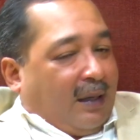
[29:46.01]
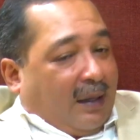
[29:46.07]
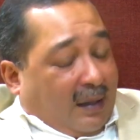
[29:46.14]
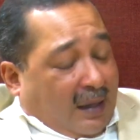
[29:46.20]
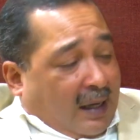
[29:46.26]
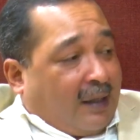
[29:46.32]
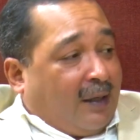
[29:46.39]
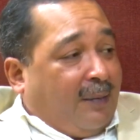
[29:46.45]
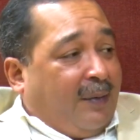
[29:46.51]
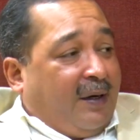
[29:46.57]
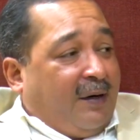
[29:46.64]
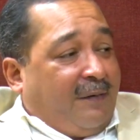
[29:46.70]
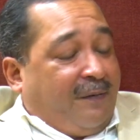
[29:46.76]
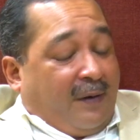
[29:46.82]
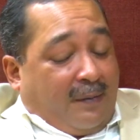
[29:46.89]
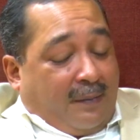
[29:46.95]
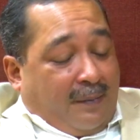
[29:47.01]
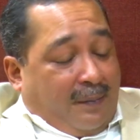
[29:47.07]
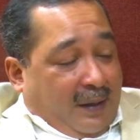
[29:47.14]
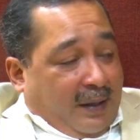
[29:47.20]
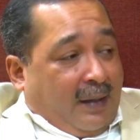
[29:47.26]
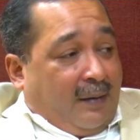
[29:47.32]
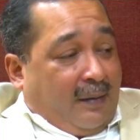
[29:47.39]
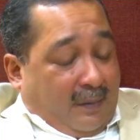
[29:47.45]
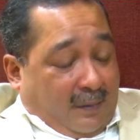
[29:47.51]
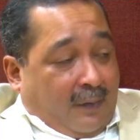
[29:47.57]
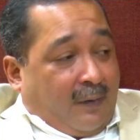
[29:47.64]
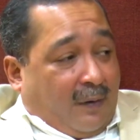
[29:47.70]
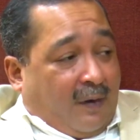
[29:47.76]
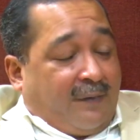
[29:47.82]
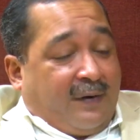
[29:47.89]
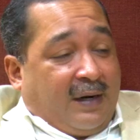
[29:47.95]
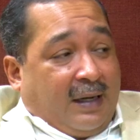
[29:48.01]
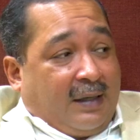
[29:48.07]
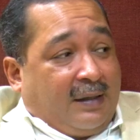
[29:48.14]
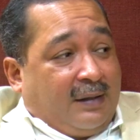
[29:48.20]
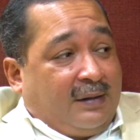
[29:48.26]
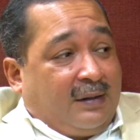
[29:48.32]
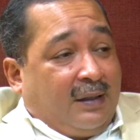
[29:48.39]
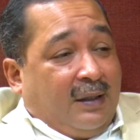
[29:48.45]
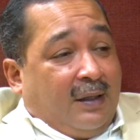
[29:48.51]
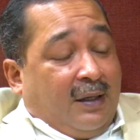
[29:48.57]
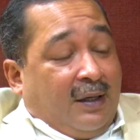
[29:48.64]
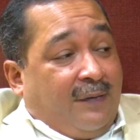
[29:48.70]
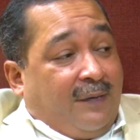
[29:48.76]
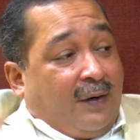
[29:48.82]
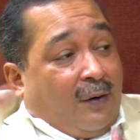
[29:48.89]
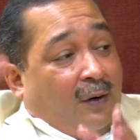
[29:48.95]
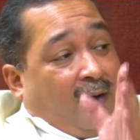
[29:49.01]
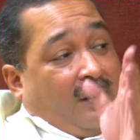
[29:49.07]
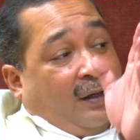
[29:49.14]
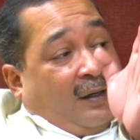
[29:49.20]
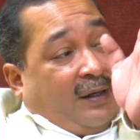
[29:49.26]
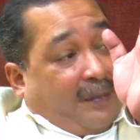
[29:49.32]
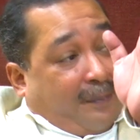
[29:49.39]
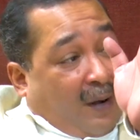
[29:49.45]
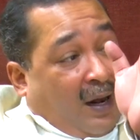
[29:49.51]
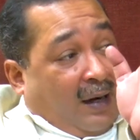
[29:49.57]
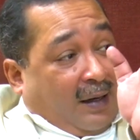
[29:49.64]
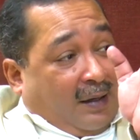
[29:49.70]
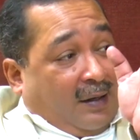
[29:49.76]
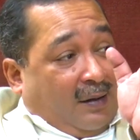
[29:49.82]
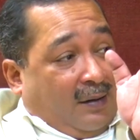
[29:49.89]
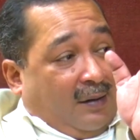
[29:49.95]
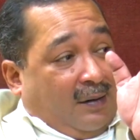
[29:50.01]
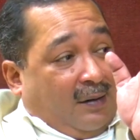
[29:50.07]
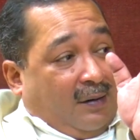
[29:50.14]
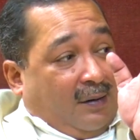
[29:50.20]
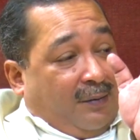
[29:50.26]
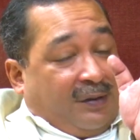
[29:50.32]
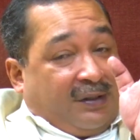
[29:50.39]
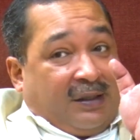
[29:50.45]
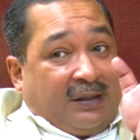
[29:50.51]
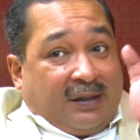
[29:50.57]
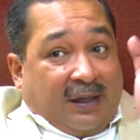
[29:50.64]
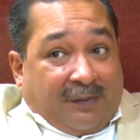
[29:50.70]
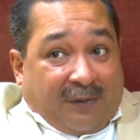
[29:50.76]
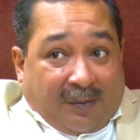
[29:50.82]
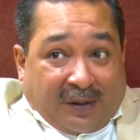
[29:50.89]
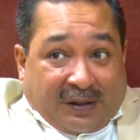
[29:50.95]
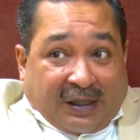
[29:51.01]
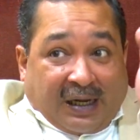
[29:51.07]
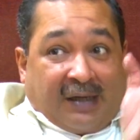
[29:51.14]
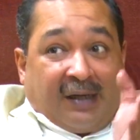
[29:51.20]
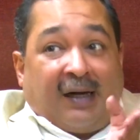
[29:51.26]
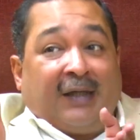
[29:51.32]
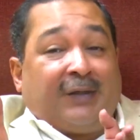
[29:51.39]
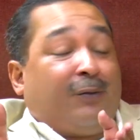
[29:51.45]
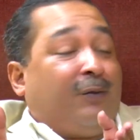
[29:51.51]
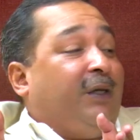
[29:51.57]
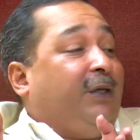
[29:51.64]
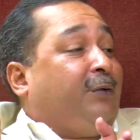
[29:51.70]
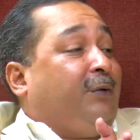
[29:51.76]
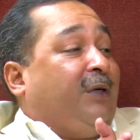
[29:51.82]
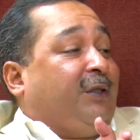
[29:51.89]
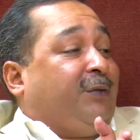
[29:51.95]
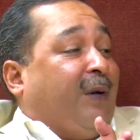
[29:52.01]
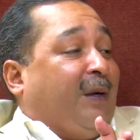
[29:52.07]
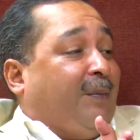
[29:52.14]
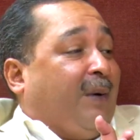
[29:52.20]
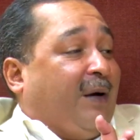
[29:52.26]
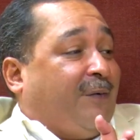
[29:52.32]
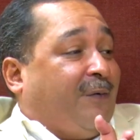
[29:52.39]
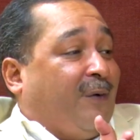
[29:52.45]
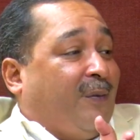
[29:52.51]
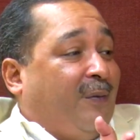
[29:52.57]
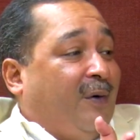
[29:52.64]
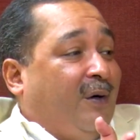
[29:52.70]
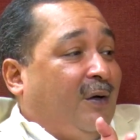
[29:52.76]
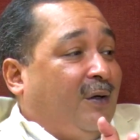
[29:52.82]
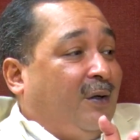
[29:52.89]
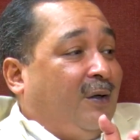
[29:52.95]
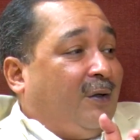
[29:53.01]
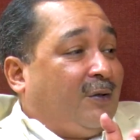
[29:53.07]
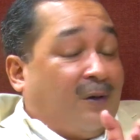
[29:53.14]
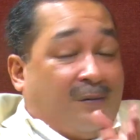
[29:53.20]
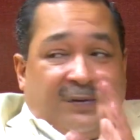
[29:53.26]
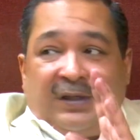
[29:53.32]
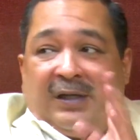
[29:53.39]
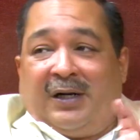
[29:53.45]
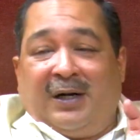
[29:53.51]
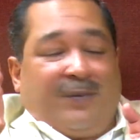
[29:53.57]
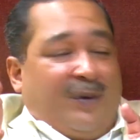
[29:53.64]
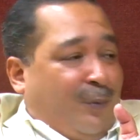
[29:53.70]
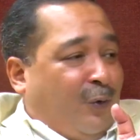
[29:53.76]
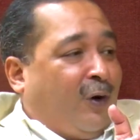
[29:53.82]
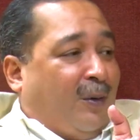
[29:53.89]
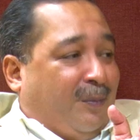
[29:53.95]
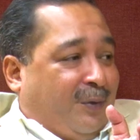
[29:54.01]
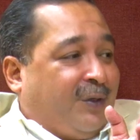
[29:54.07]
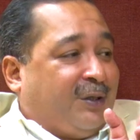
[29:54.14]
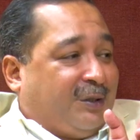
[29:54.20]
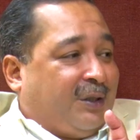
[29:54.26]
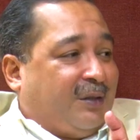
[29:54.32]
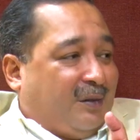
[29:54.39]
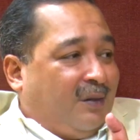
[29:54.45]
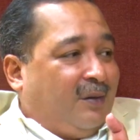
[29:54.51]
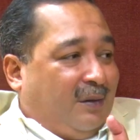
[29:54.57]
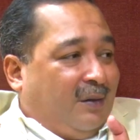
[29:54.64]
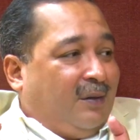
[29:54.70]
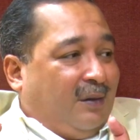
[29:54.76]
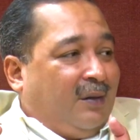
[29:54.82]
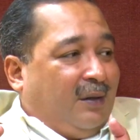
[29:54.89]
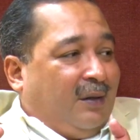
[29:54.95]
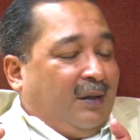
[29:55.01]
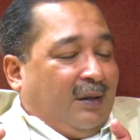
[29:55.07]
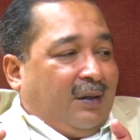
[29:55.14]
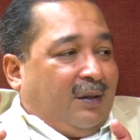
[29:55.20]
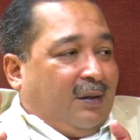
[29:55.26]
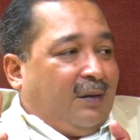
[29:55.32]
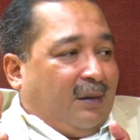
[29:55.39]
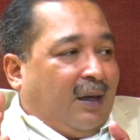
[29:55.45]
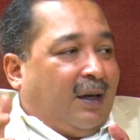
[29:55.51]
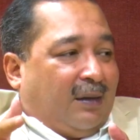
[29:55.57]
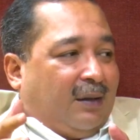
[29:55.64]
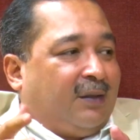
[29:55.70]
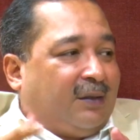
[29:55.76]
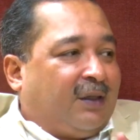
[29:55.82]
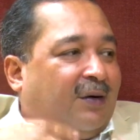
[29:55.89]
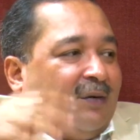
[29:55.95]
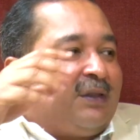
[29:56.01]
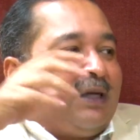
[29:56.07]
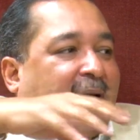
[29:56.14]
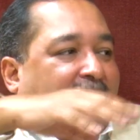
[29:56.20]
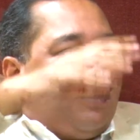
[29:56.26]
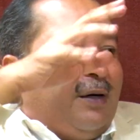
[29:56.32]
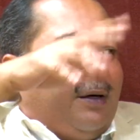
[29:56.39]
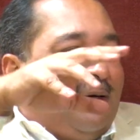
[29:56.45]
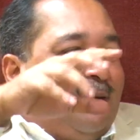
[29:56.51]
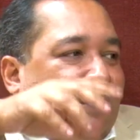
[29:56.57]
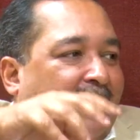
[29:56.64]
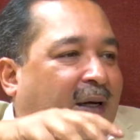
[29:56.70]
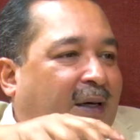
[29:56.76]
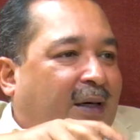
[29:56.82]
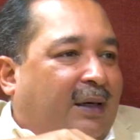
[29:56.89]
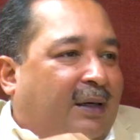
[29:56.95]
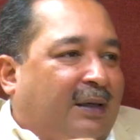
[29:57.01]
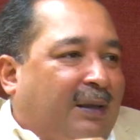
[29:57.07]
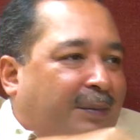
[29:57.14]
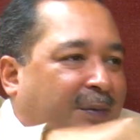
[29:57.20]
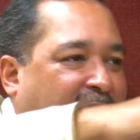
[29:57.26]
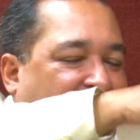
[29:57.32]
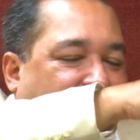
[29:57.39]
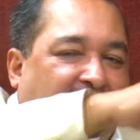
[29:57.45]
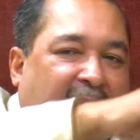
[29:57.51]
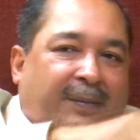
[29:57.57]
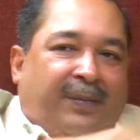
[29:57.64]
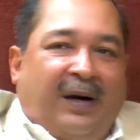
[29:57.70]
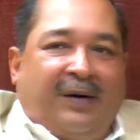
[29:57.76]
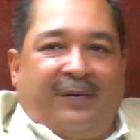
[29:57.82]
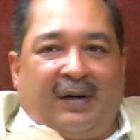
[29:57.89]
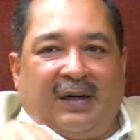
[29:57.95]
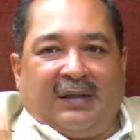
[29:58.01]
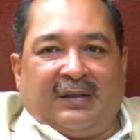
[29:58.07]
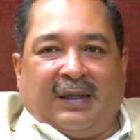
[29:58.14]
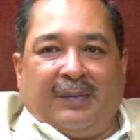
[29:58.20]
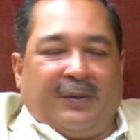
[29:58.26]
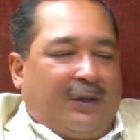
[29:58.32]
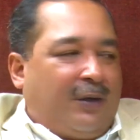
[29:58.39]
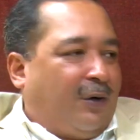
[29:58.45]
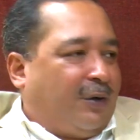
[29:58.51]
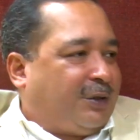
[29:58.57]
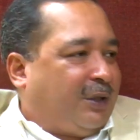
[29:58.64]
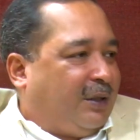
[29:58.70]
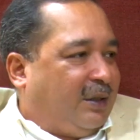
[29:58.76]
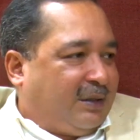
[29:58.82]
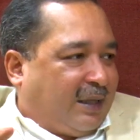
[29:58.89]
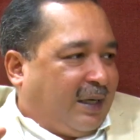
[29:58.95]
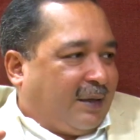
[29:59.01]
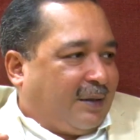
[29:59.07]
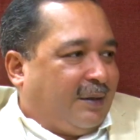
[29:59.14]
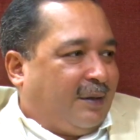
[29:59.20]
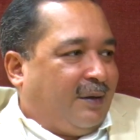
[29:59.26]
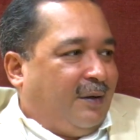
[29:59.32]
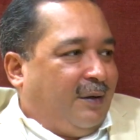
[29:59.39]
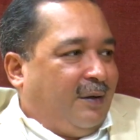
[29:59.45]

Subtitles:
And the other benefit being of that is even all the demand which is there will be channelized only through this one platform. So obviously there will be more competition. Instead of scattered demand that somebody is buying privately, some in the auction, it's scattered.